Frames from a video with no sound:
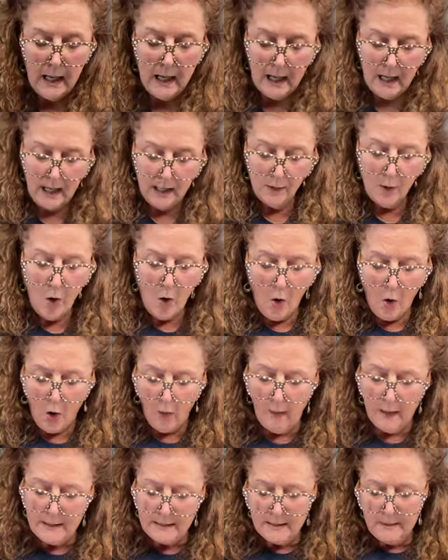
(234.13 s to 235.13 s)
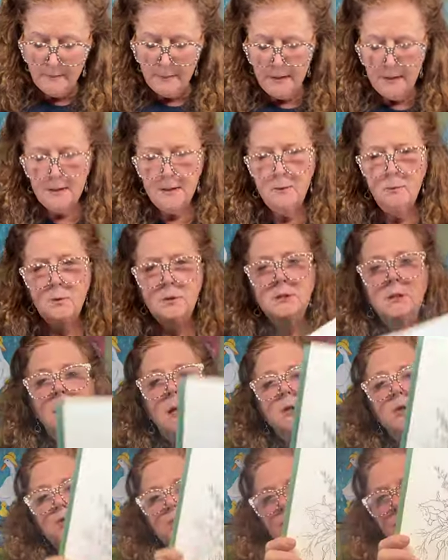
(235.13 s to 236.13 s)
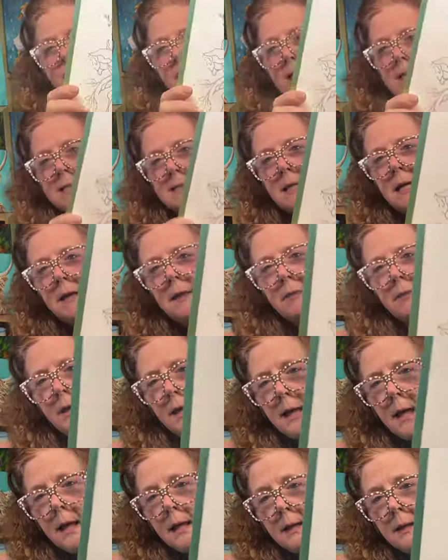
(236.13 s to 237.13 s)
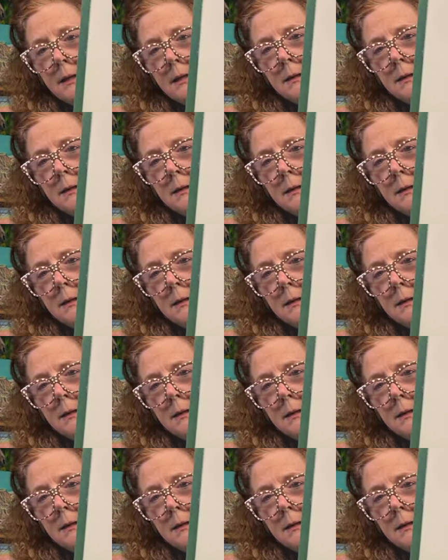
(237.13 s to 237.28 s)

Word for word: and all I simply did was trace the